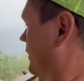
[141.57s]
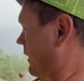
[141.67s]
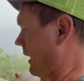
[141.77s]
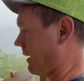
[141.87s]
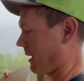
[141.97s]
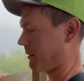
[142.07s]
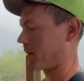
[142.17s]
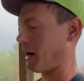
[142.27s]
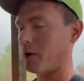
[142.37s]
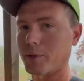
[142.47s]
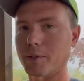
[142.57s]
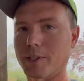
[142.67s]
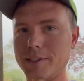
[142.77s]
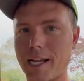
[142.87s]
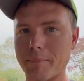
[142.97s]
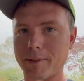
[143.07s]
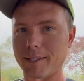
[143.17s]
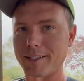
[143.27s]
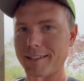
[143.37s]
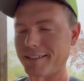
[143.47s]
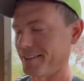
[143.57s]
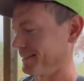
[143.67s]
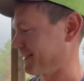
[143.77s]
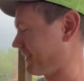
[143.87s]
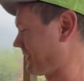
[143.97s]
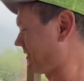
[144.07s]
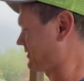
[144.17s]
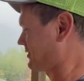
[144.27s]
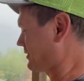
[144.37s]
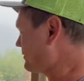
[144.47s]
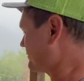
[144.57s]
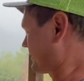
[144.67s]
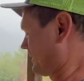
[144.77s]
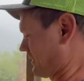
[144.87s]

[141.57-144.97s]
All right, how, how, how are we doing on time? Oh, you're out. Oh, shoot.